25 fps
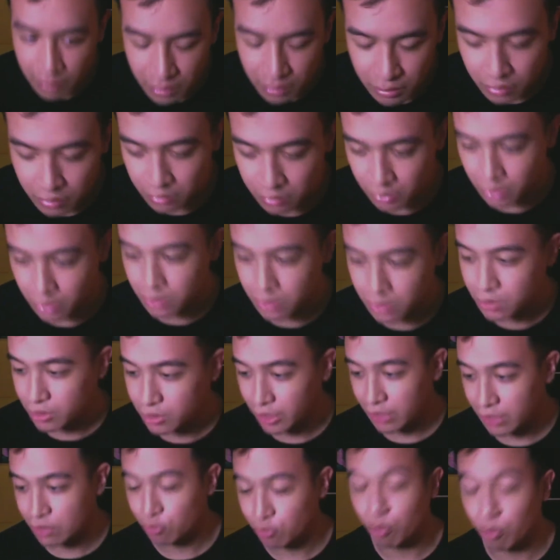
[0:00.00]
just
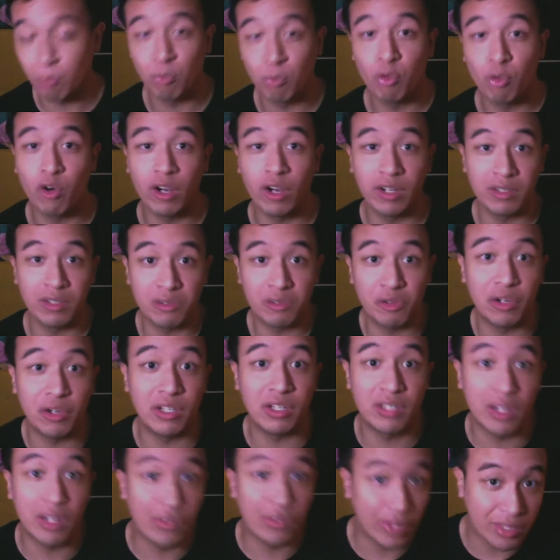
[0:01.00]
change from one great
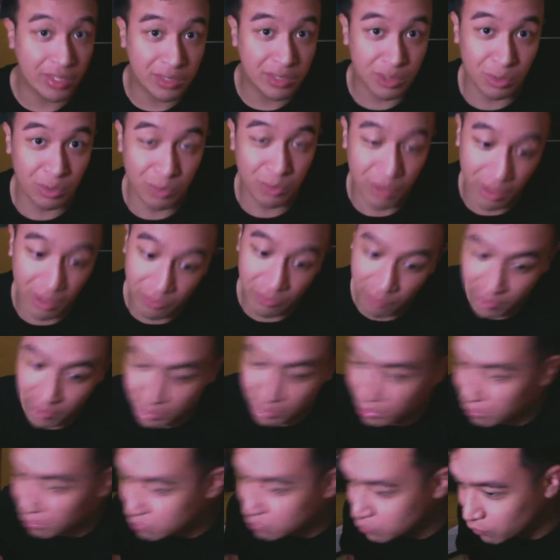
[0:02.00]
director or whatever. It
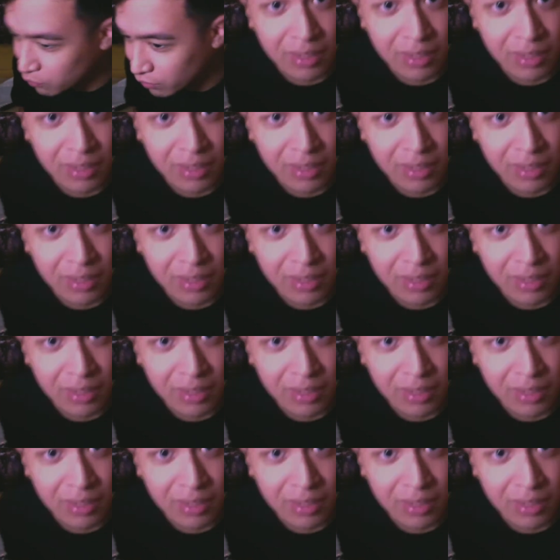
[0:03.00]
comes with